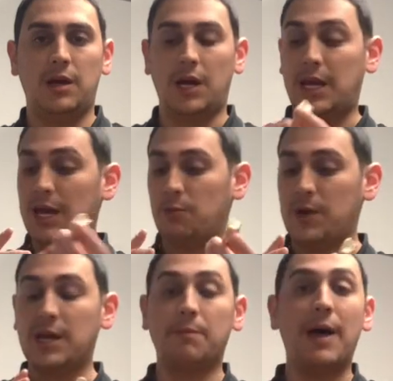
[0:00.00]
Again, we
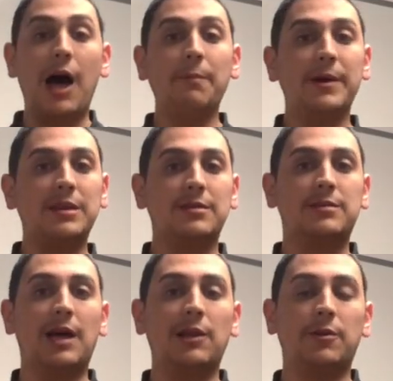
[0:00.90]
can palpate the
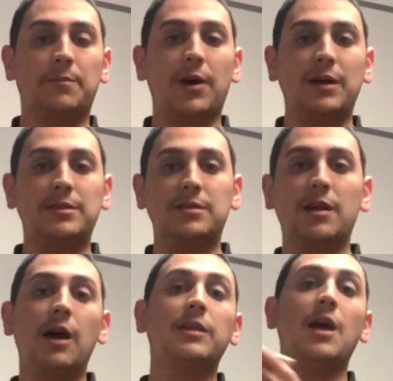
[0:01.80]
styloid process
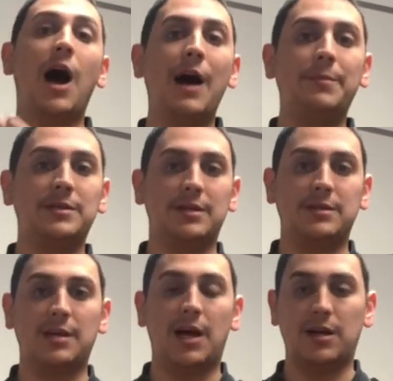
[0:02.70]
on the opposite
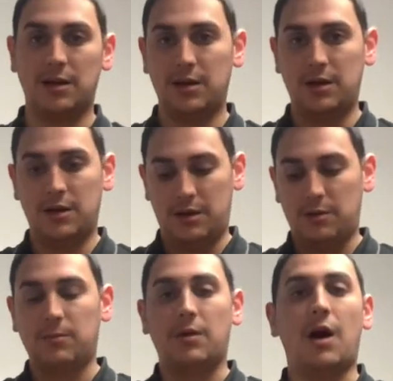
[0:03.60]
side,
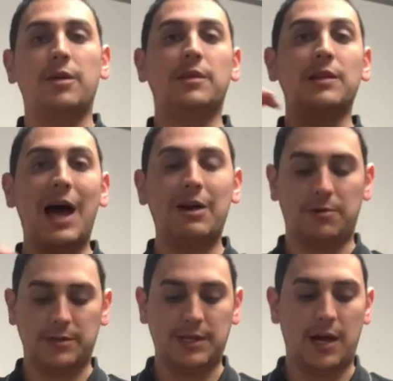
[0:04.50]
on the
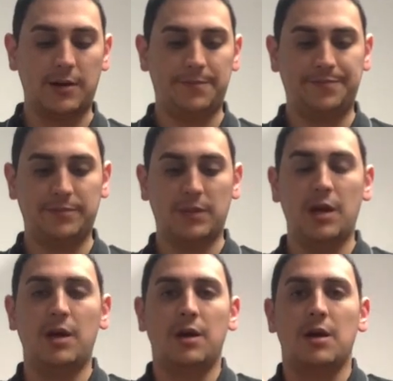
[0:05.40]
lateral side.
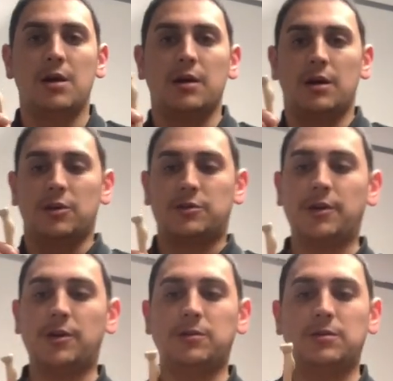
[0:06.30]

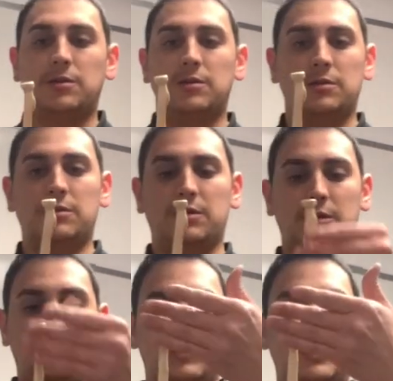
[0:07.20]
So
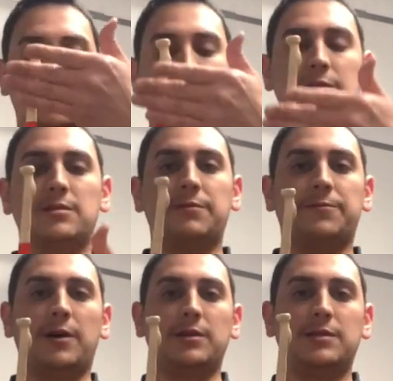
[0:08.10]
since this is the
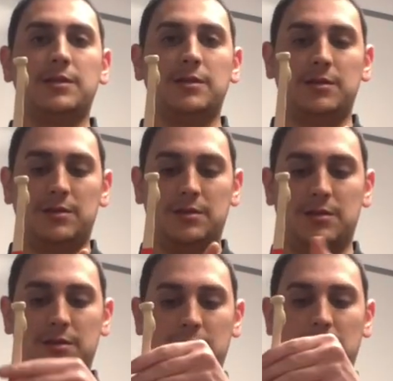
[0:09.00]
front
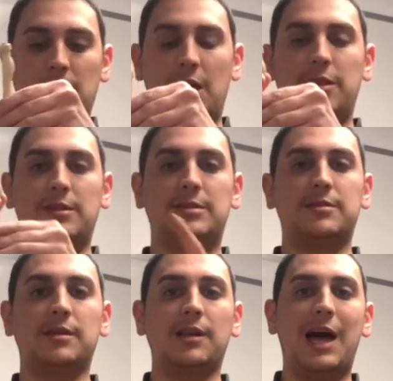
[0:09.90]
and this is
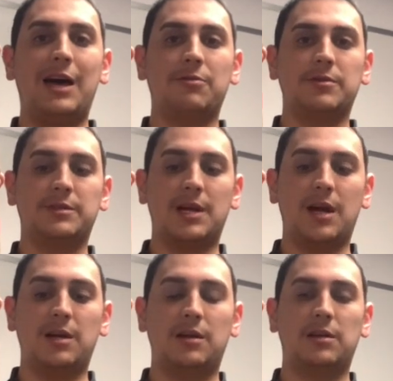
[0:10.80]
the lateral
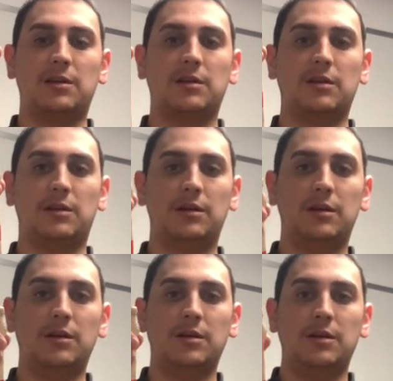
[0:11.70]
side,
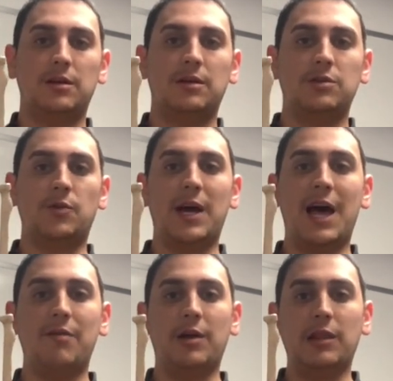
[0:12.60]
do I
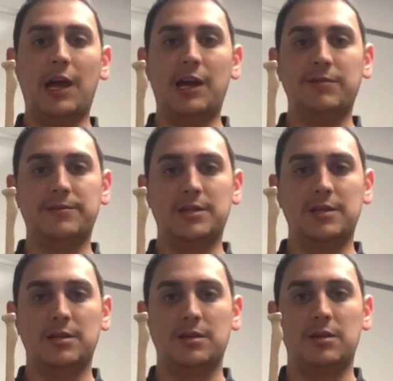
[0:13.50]
have a left
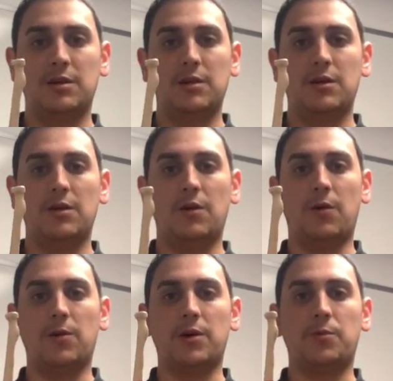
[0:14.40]
or a